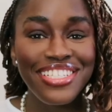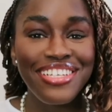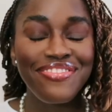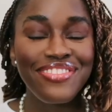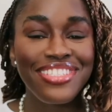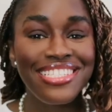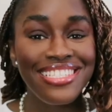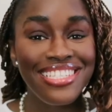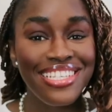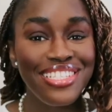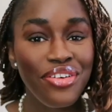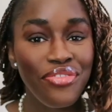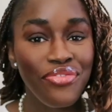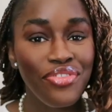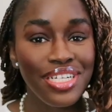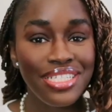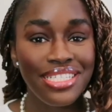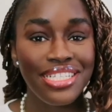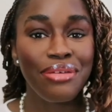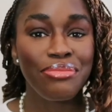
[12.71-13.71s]
If this is your
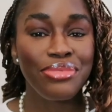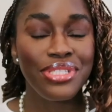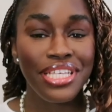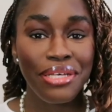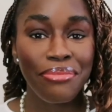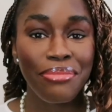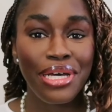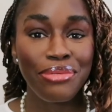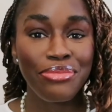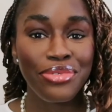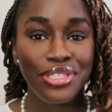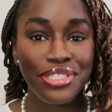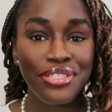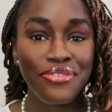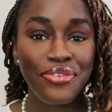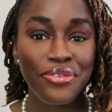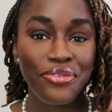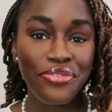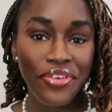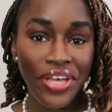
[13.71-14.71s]
first time seeing my
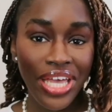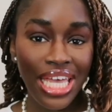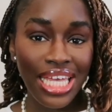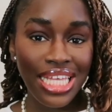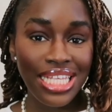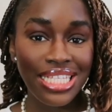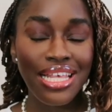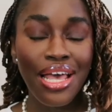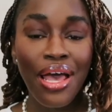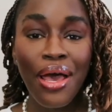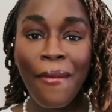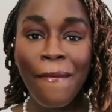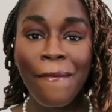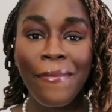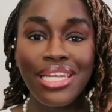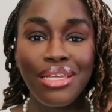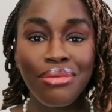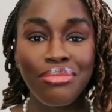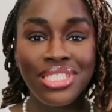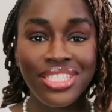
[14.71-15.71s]
beautiful face,
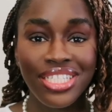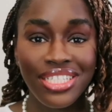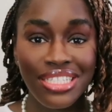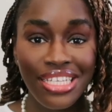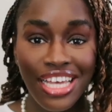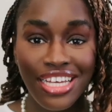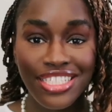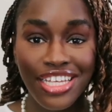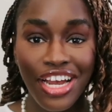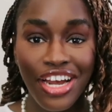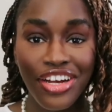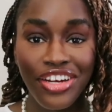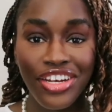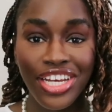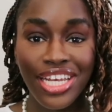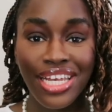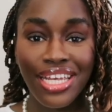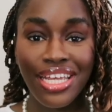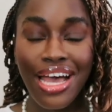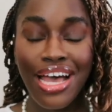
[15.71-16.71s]
my name is Jessica
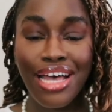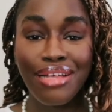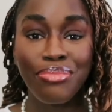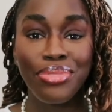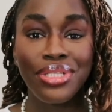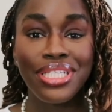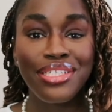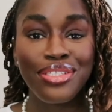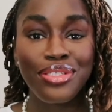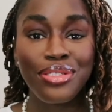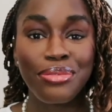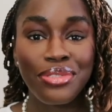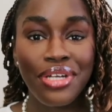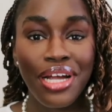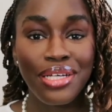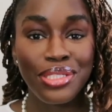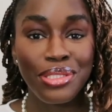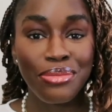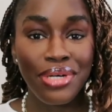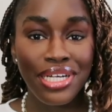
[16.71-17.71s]
Tari, and please
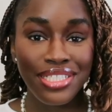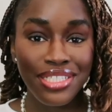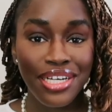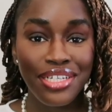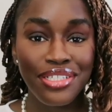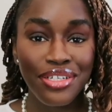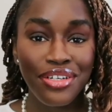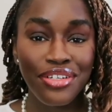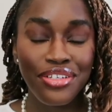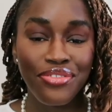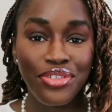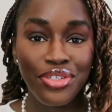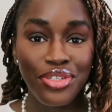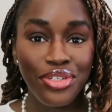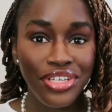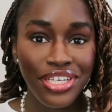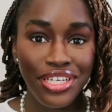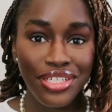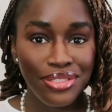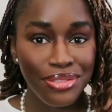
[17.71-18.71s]
subscribe to my channel if you're
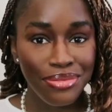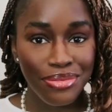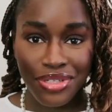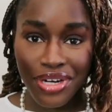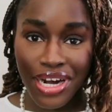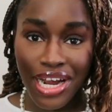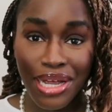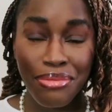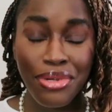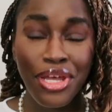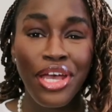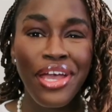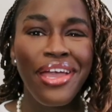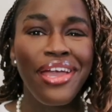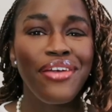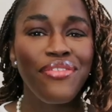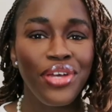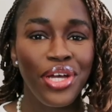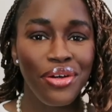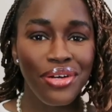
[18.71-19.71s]
not yet subscribed.
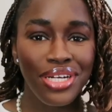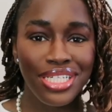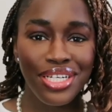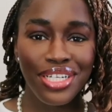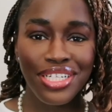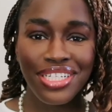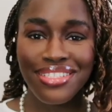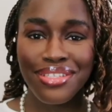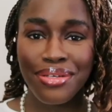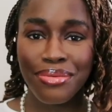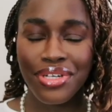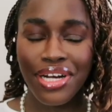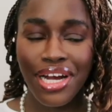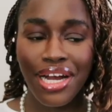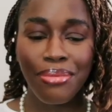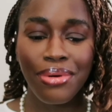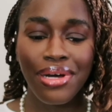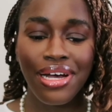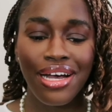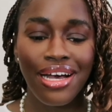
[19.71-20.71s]
If you're a returning
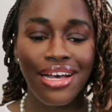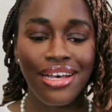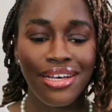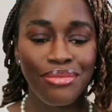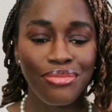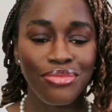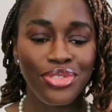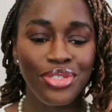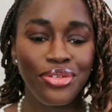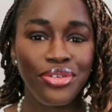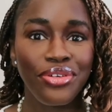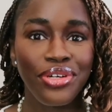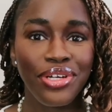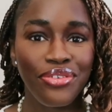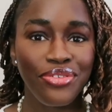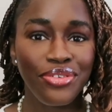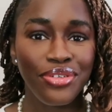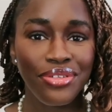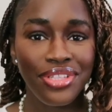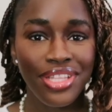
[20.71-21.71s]
subscriber, I am so
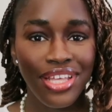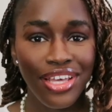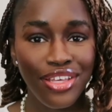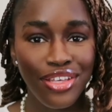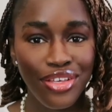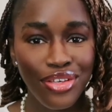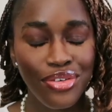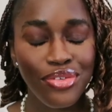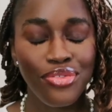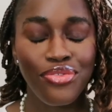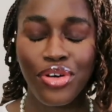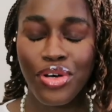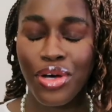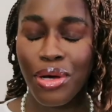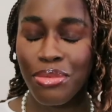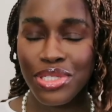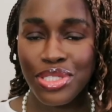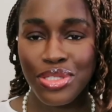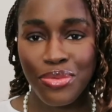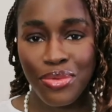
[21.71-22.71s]
grateful. Thank you for
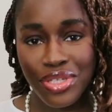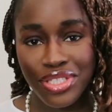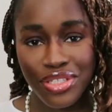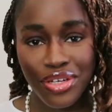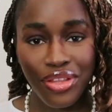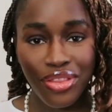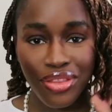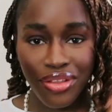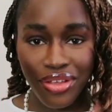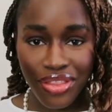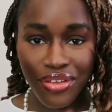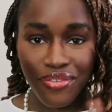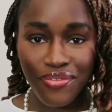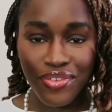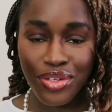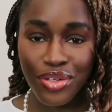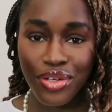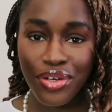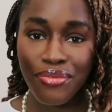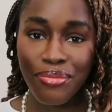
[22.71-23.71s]
coming to watch another
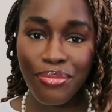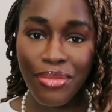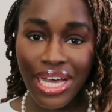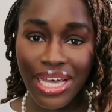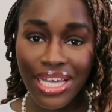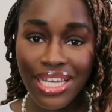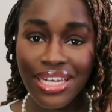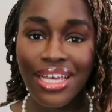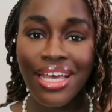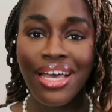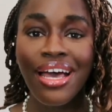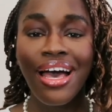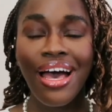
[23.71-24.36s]
video of mine.